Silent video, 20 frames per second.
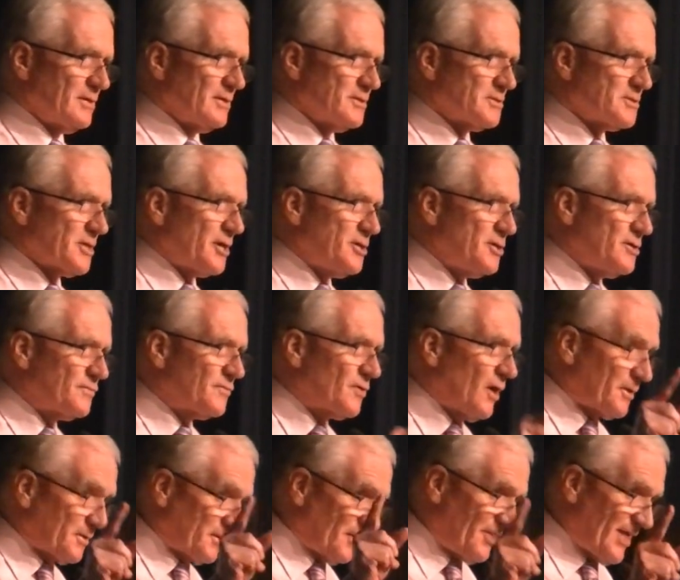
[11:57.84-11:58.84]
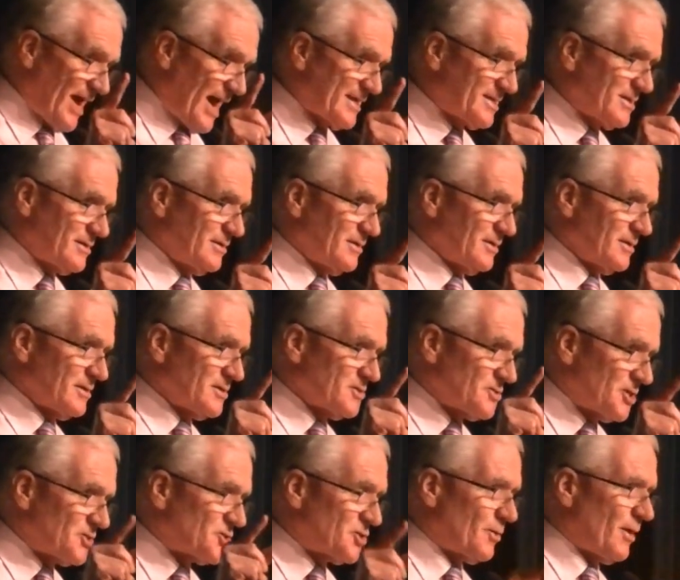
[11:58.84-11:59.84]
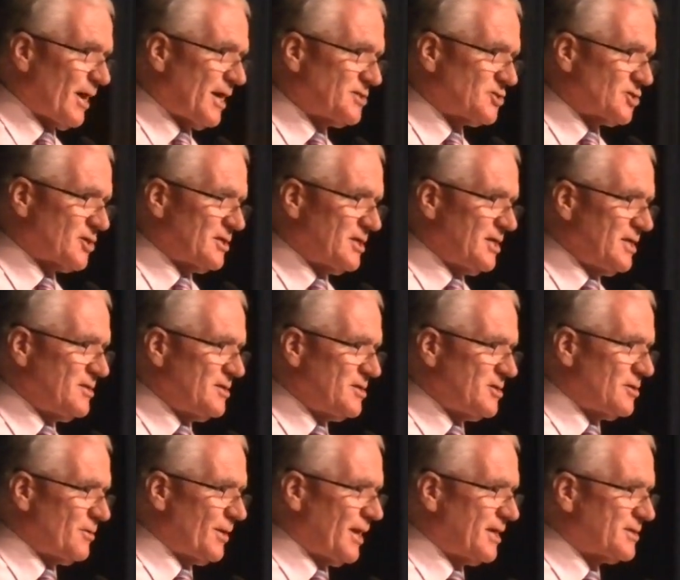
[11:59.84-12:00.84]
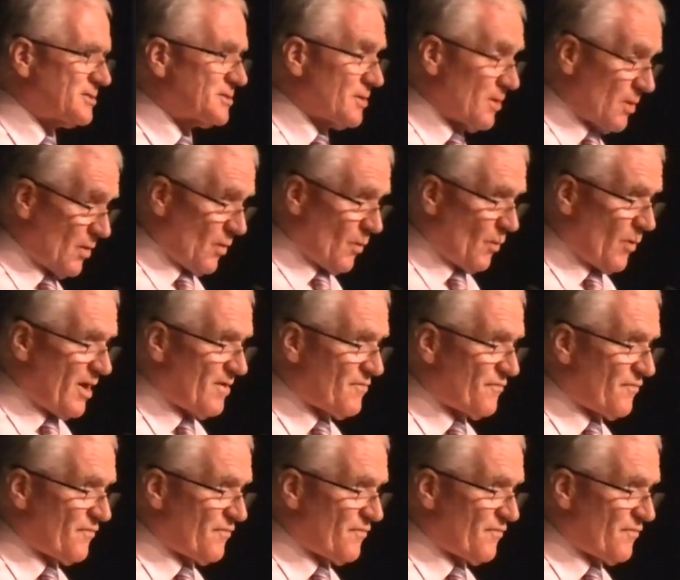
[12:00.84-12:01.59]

So you've got that situation in the US where